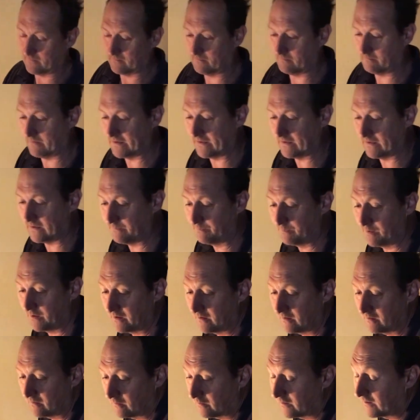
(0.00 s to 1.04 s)
mainly
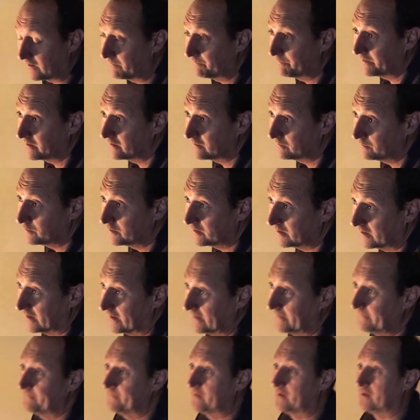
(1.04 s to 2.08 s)
Pinot Noir and Pinot
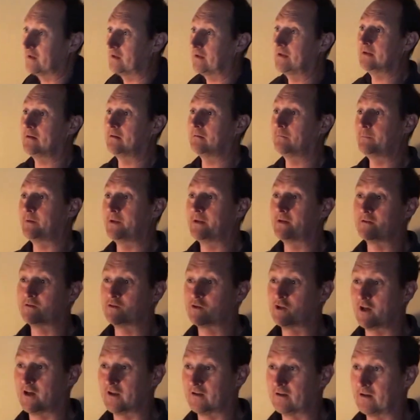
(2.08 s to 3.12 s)
Meunier, and a little bit of
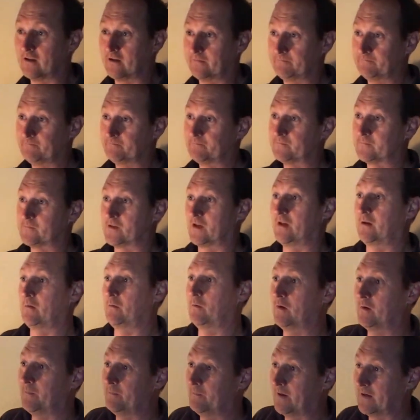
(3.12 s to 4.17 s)
Chardonnay. So
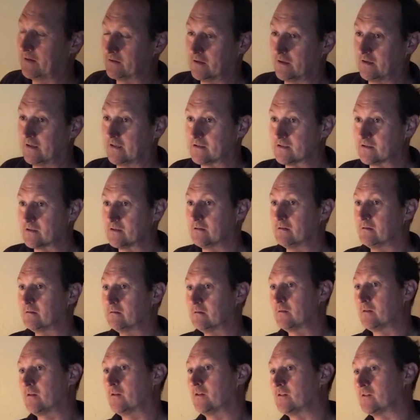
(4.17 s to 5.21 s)
actually less than
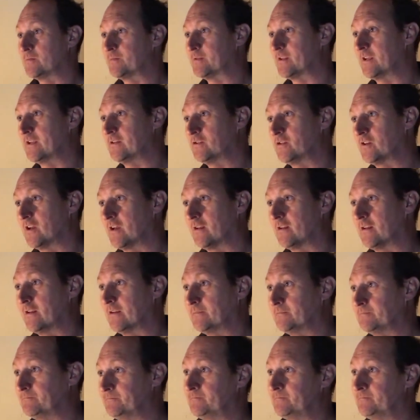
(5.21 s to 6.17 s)
30% Chardonnay.